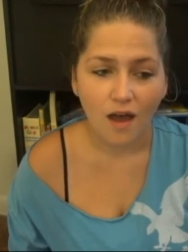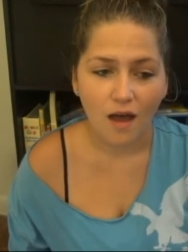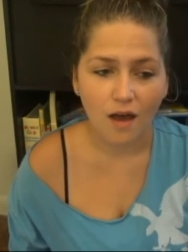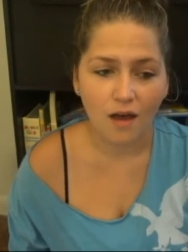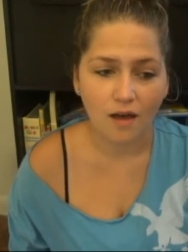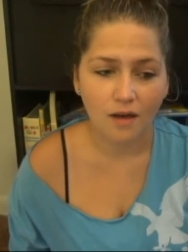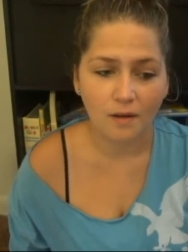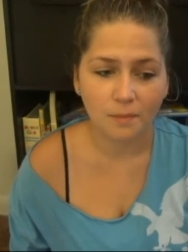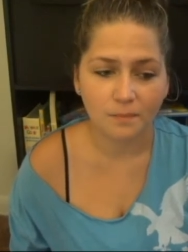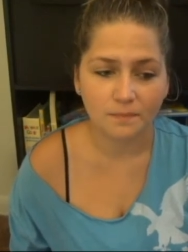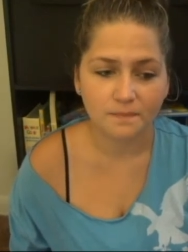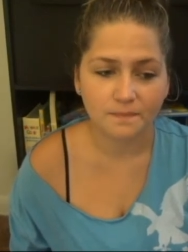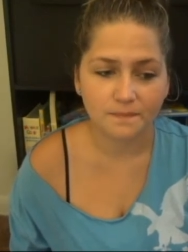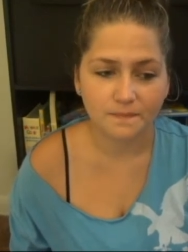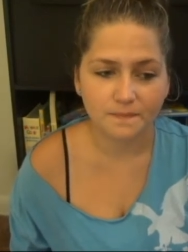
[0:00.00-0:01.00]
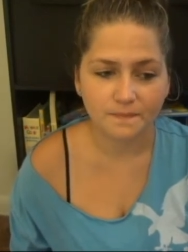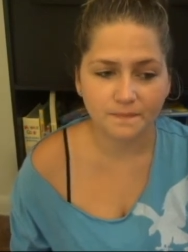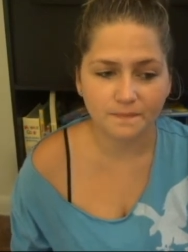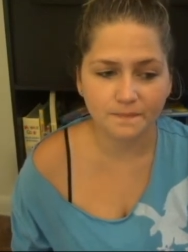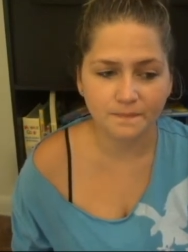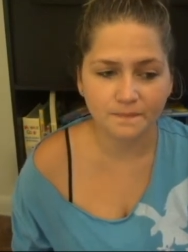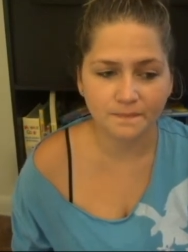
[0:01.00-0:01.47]
I
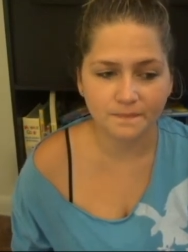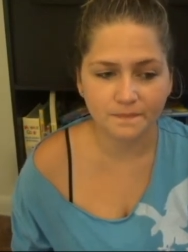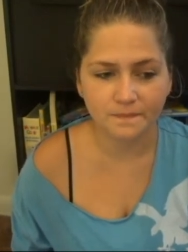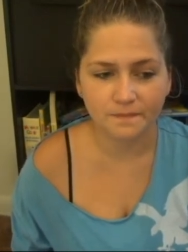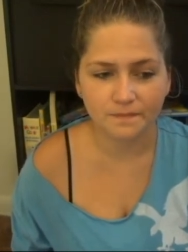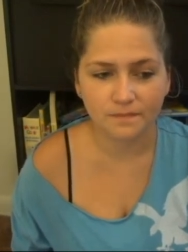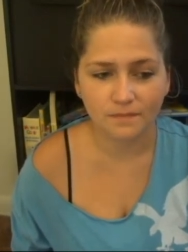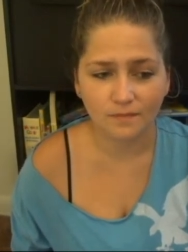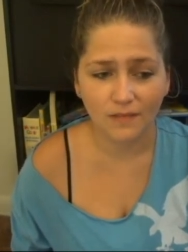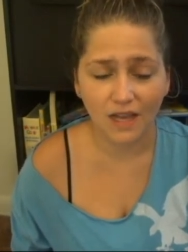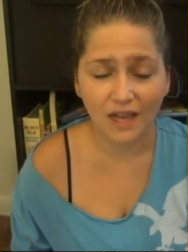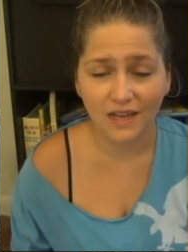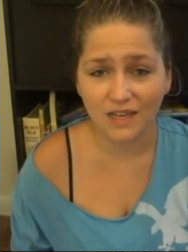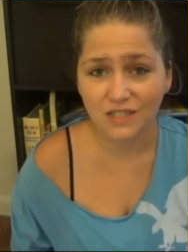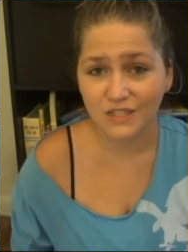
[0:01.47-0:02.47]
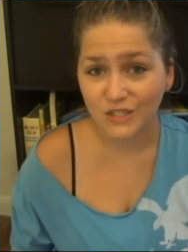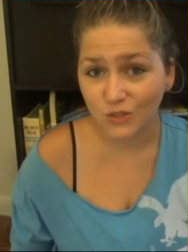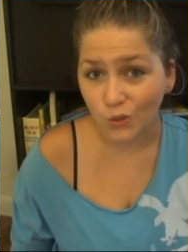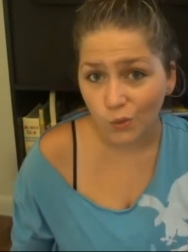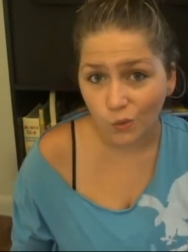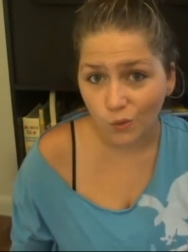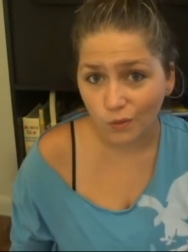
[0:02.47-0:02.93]
guess
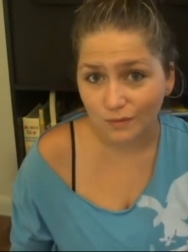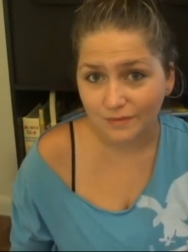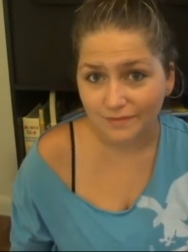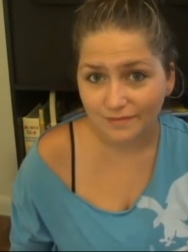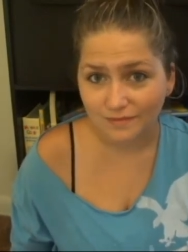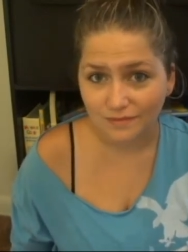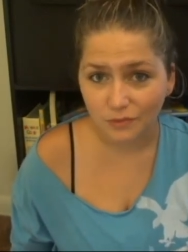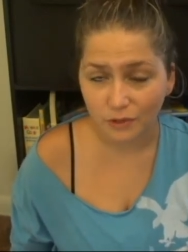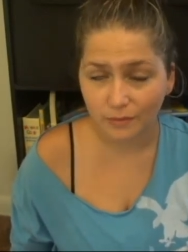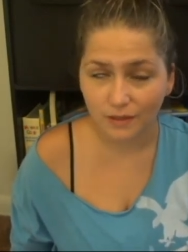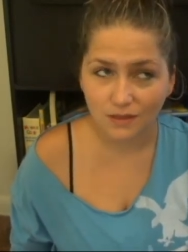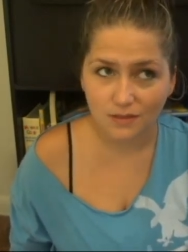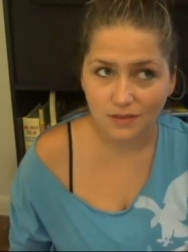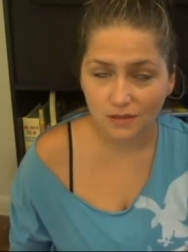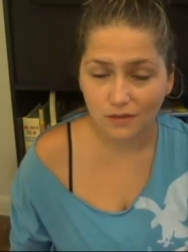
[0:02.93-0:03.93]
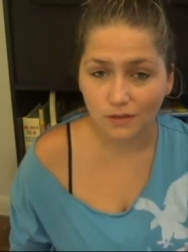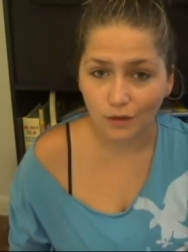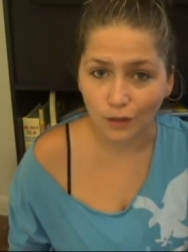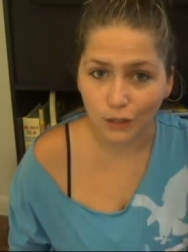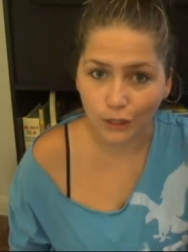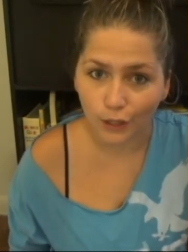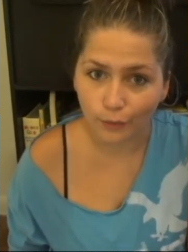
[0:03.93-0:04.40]
school would be considered
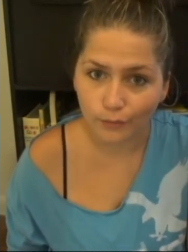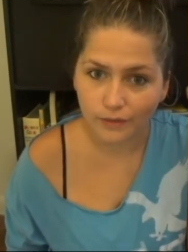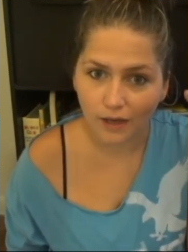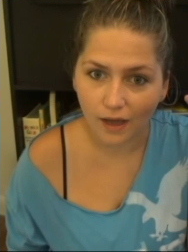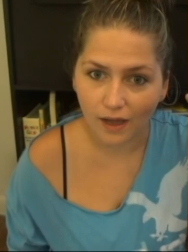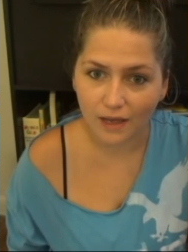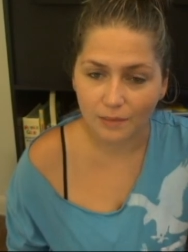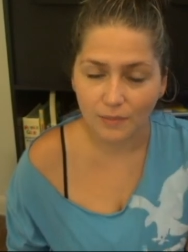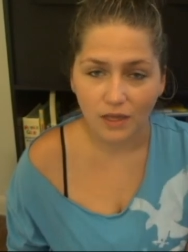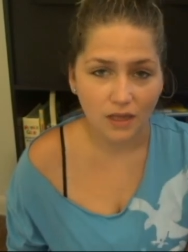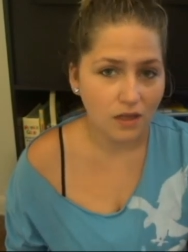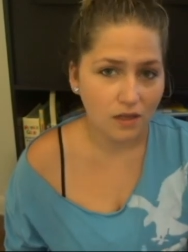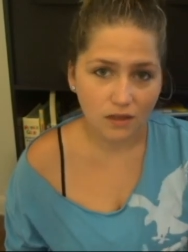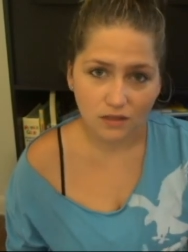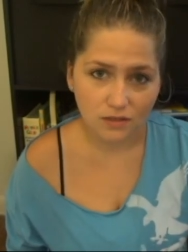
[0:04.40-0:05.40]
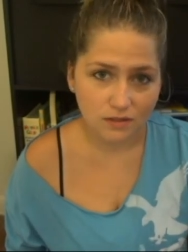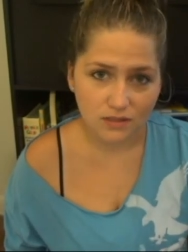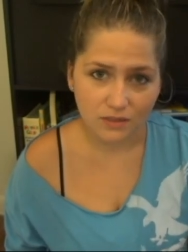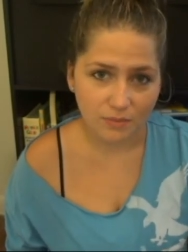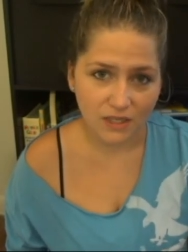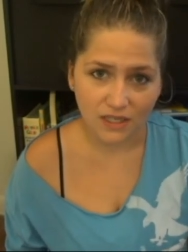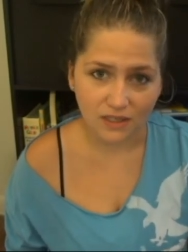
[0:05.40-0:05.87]
alone time.
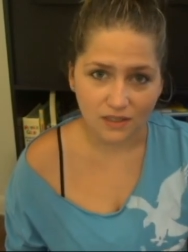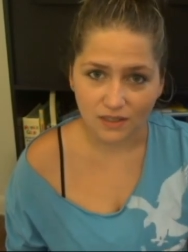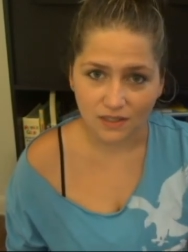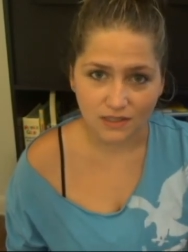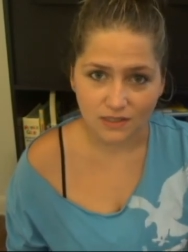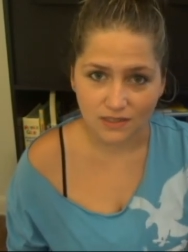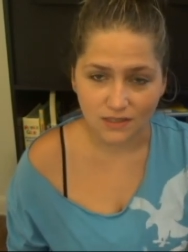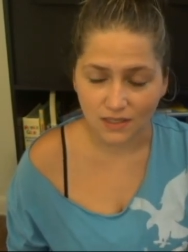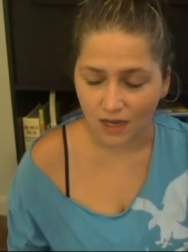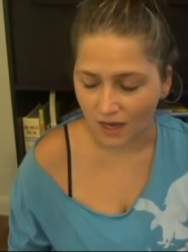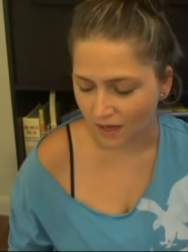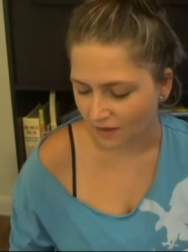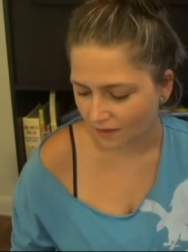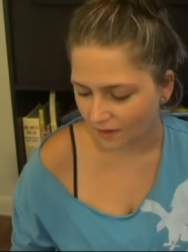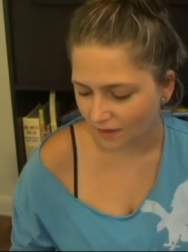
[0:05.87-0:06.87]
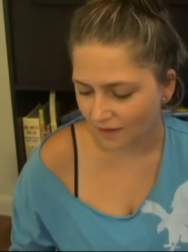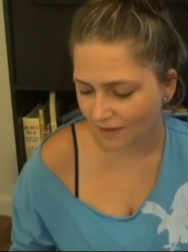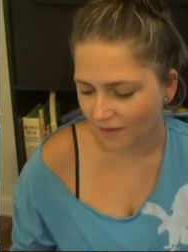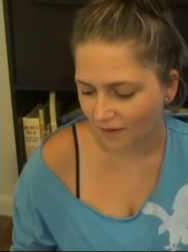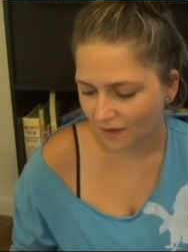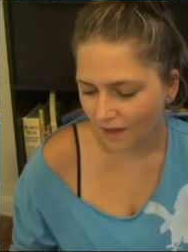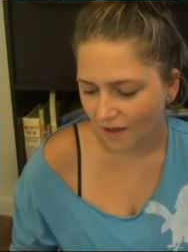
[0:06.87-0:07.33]
To me, it's
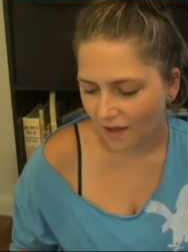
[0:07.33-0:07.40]
not.